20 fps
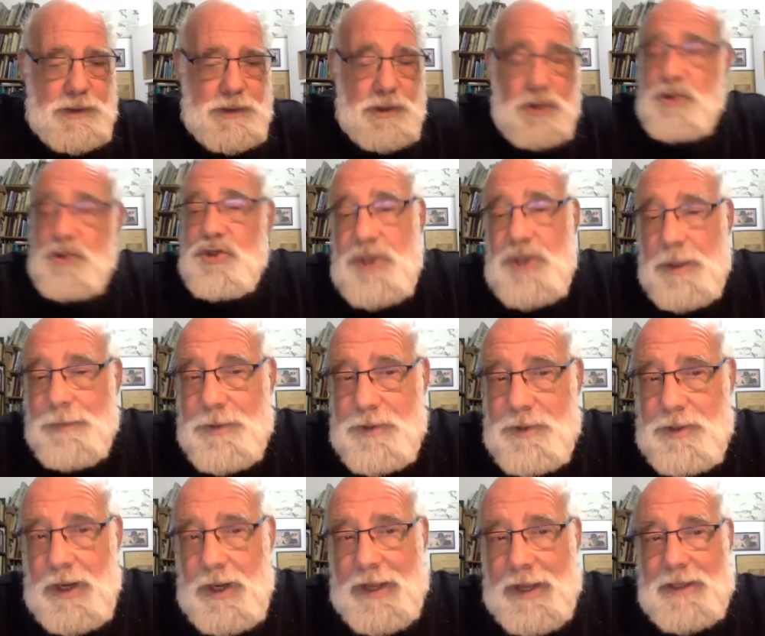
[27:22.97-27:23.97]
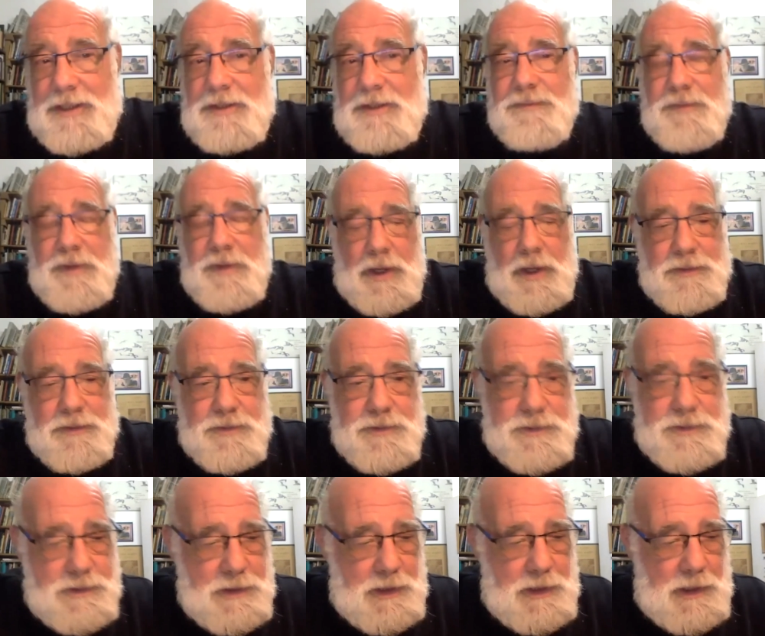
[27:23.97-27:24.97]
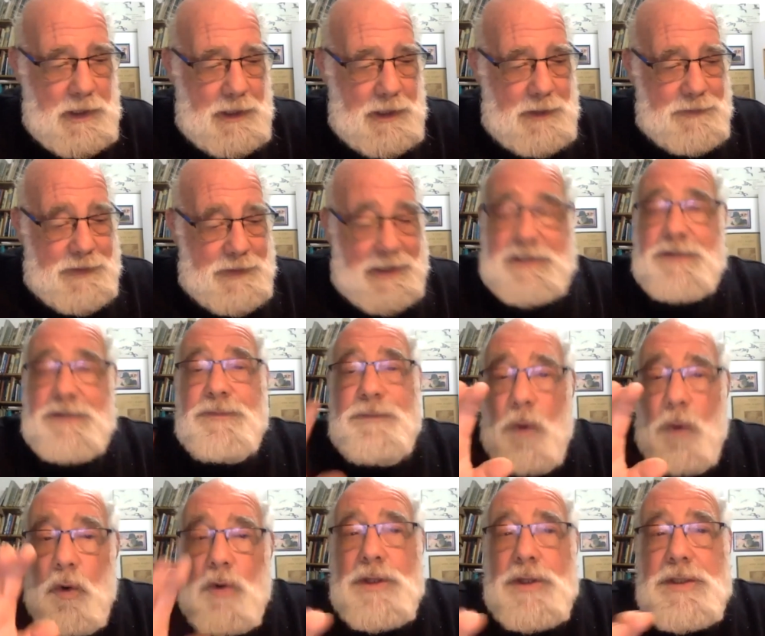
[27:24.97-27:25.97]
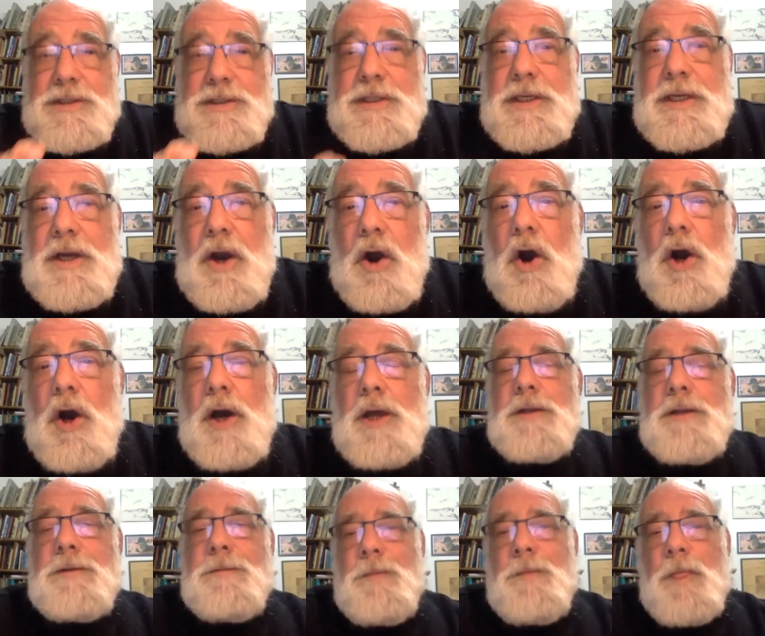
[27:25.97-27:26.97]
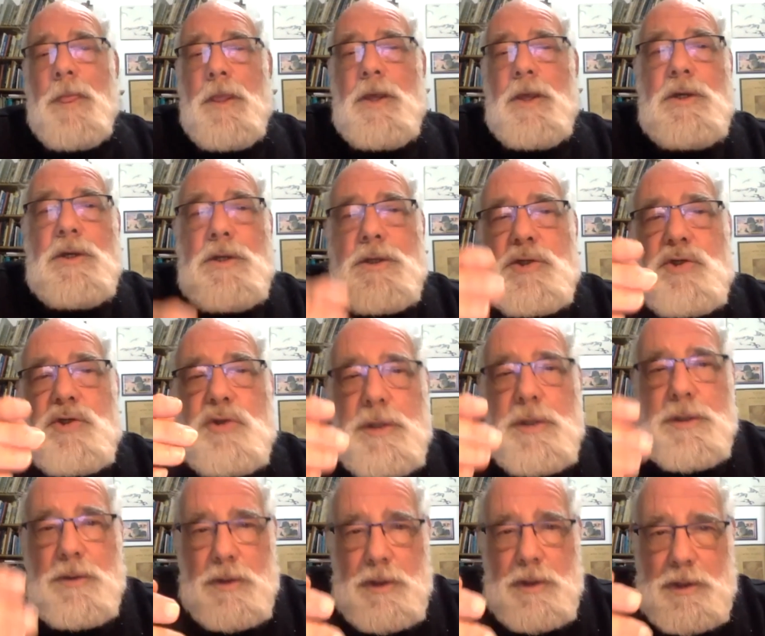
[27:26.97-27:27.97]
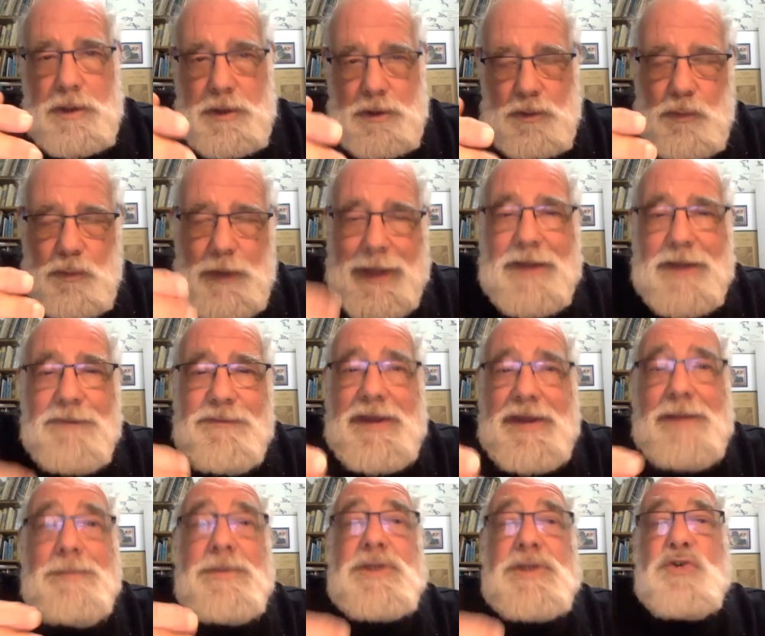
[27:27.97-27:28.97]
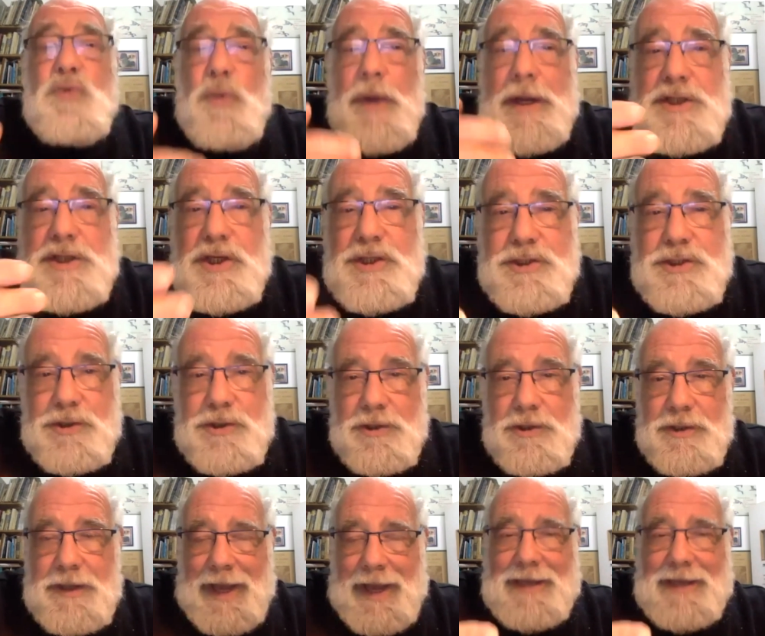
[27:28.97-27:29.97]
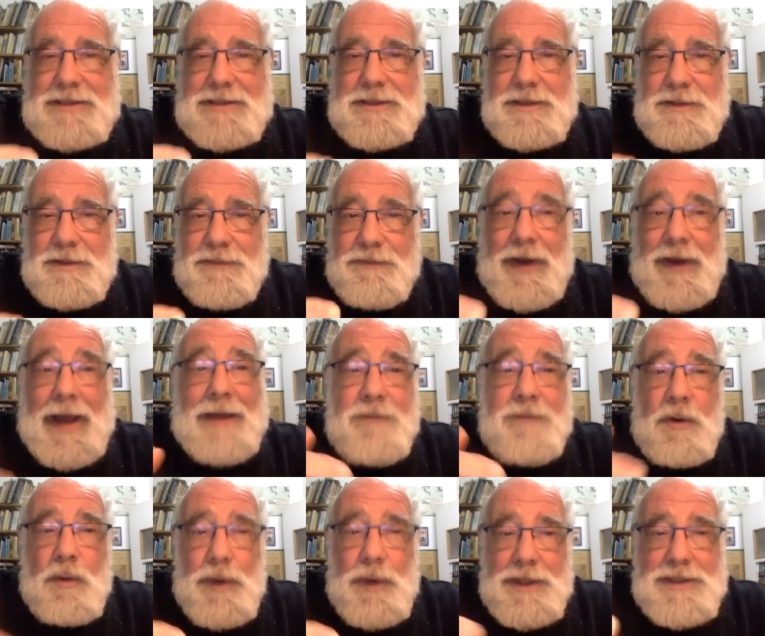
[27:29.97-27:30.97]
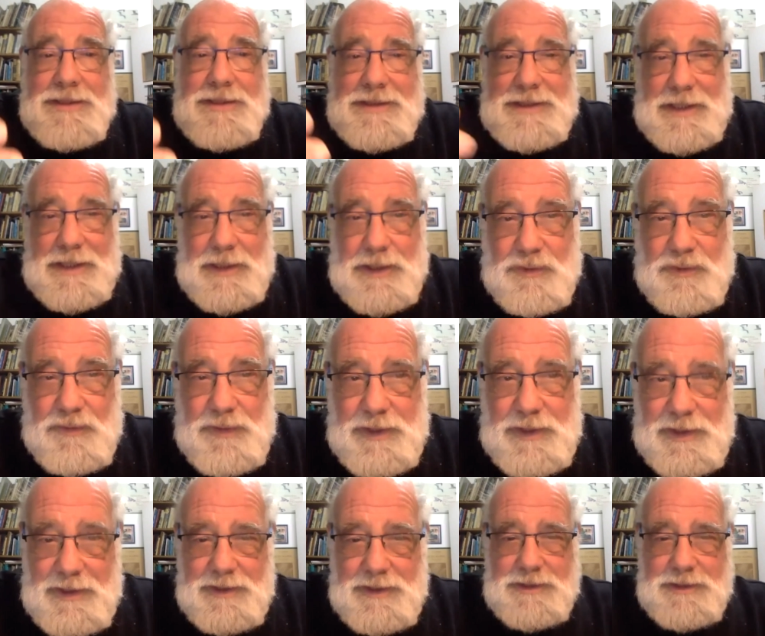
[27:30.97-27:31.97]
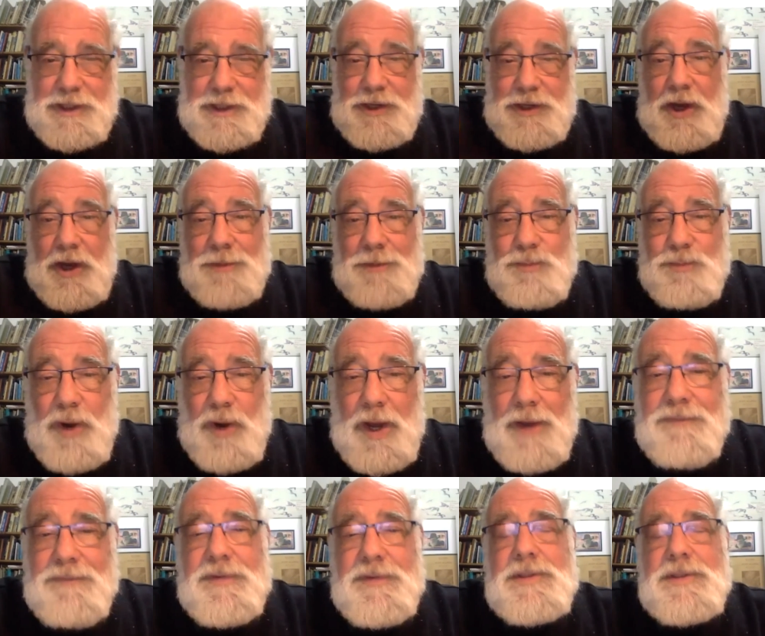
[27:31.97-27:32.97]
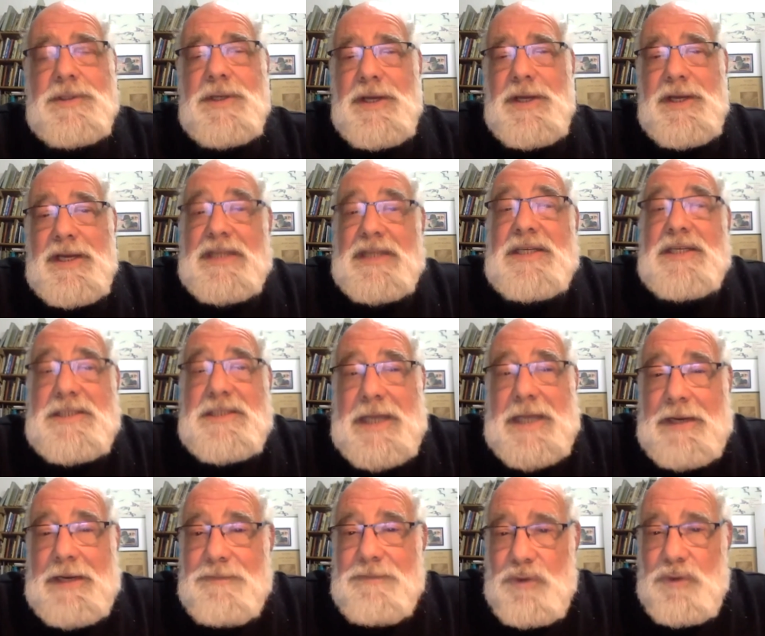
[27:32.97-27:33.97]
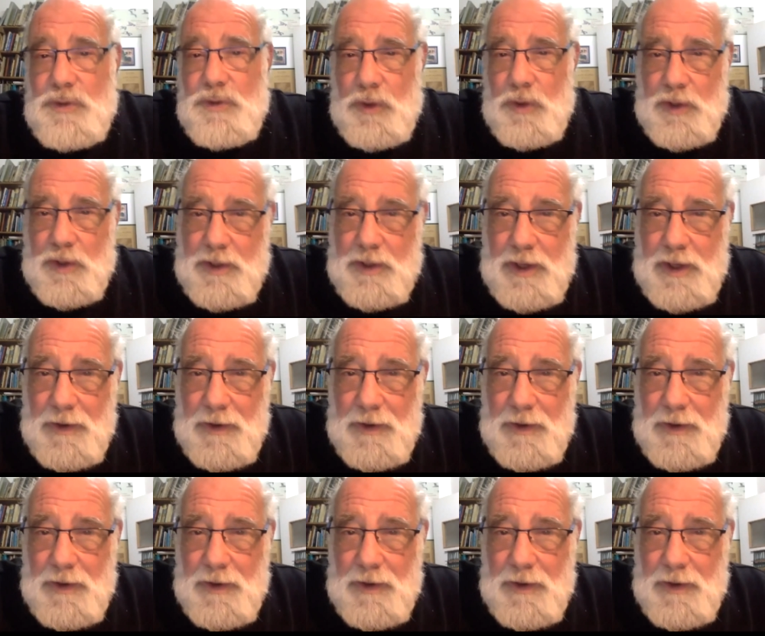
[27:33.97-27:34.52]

the Good Shepherd Collective and others, that's focusing on, Regavim is registered as a 501c3, as a nonprofit in the state of New York.